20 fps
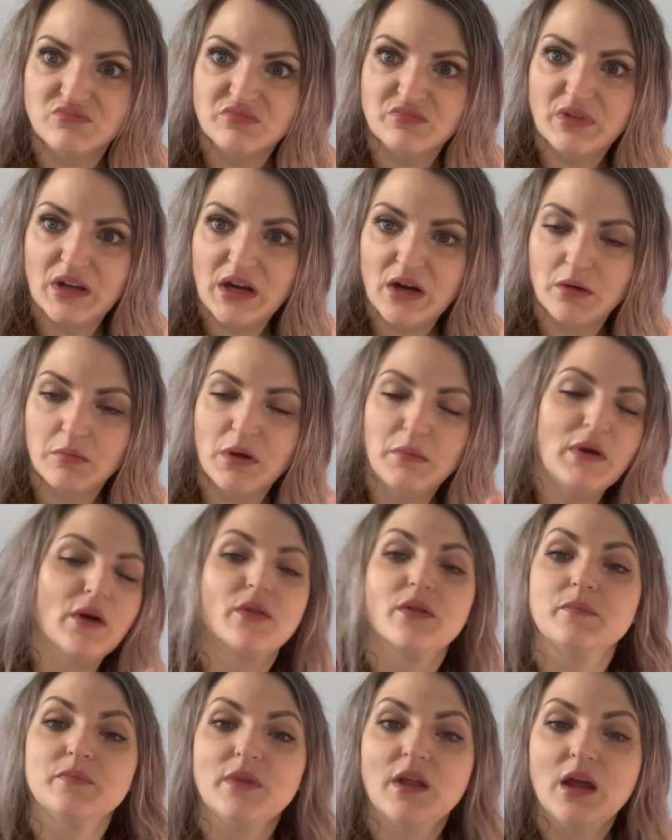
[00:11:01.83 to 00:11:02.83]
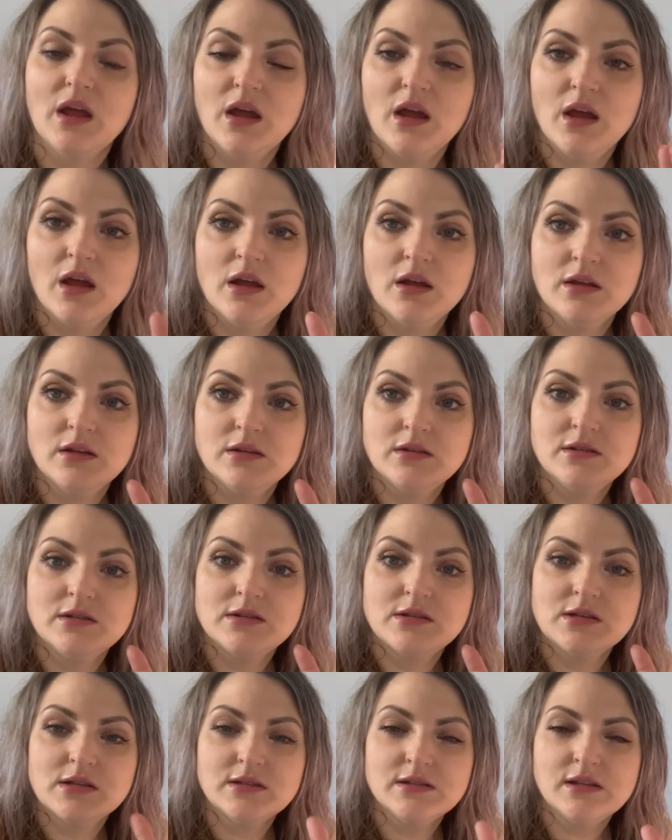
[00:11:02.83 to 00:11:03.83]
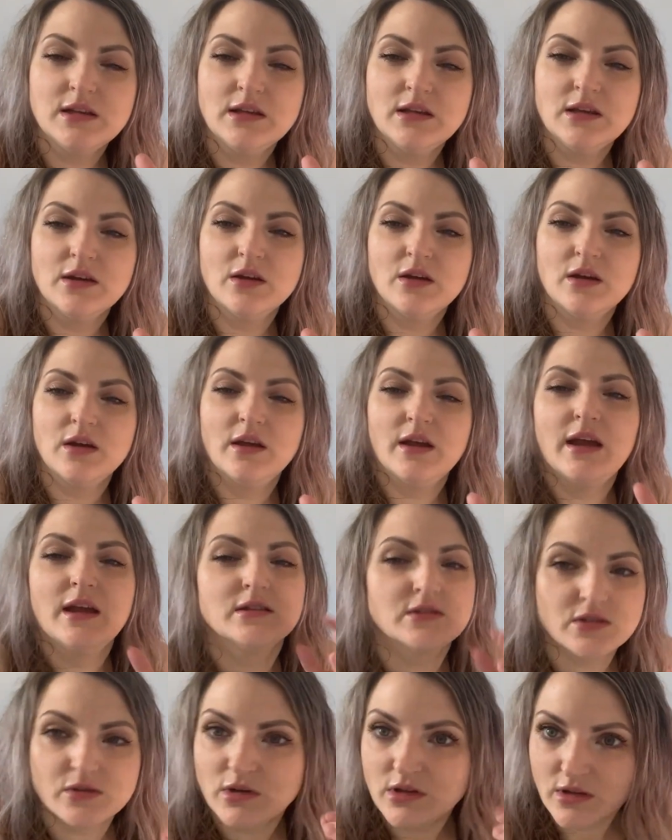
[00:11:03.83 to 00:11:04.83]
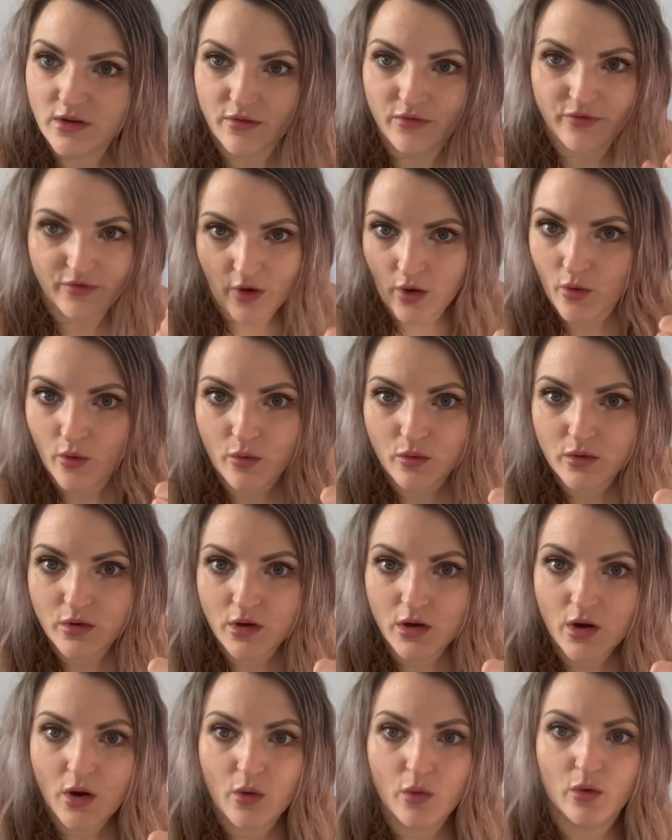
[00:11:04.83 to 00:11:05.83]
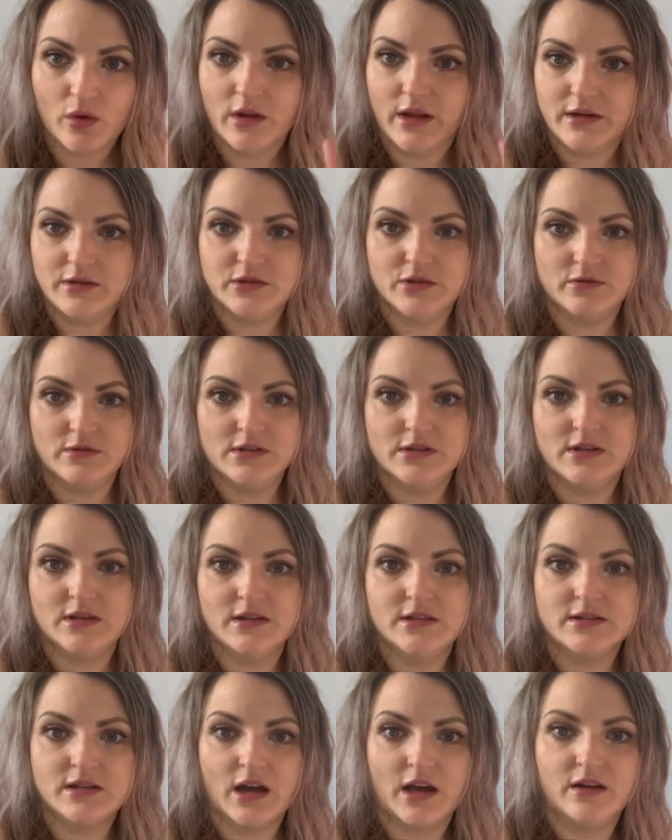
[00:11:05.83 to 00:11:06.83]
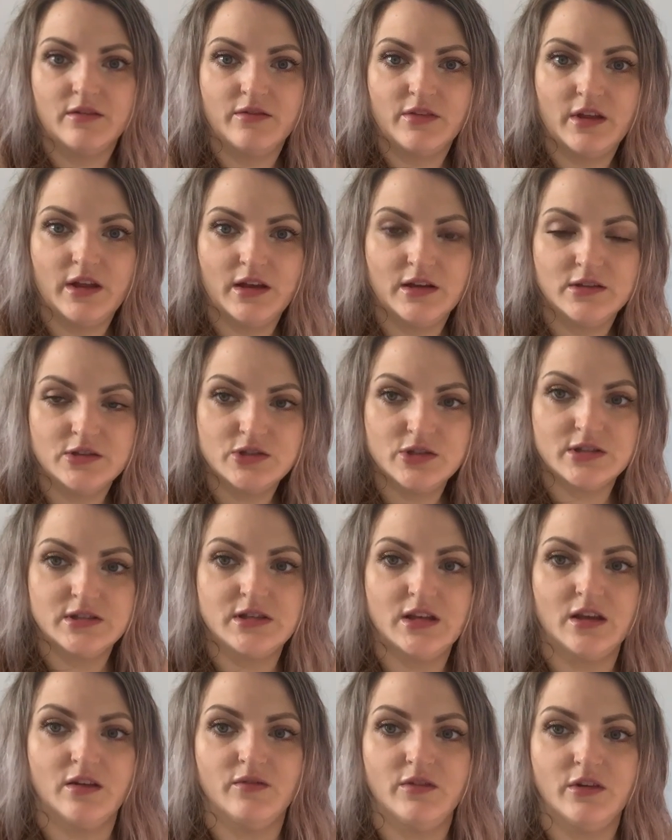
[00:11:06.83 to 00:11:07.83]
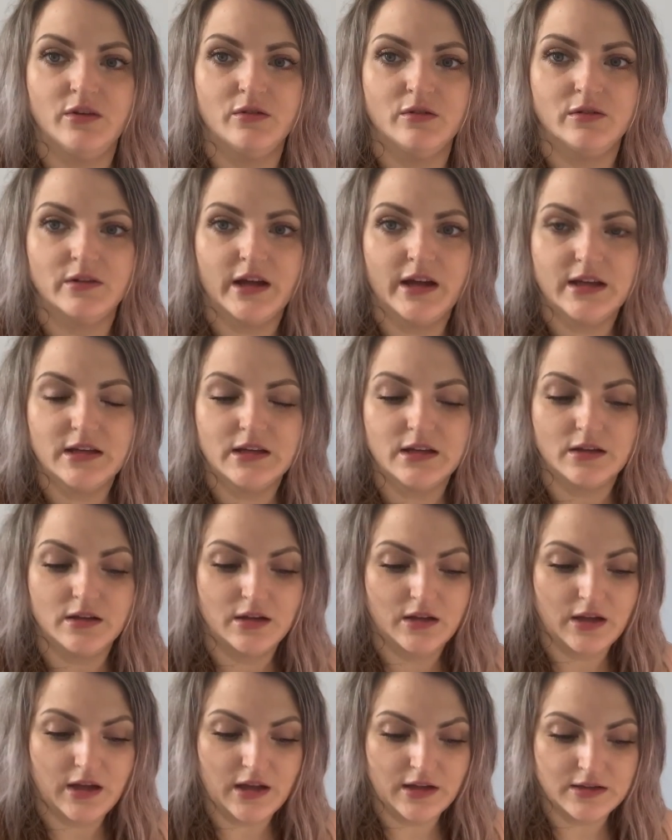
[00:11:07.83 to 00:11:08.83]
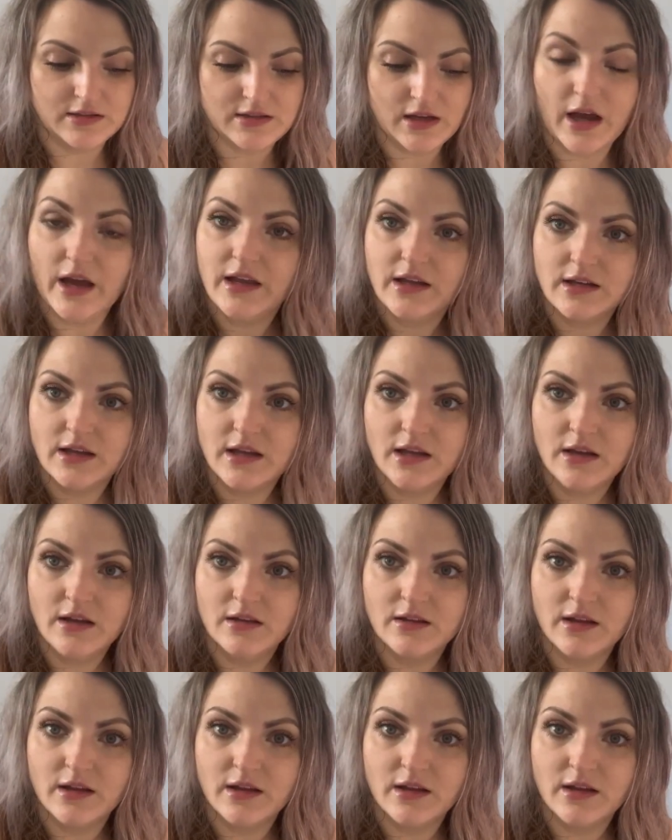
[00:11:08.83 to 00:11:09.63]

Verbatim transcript: Hair in my mouth. Does like answering the phone or like doing these kind of things just give you like anxiety?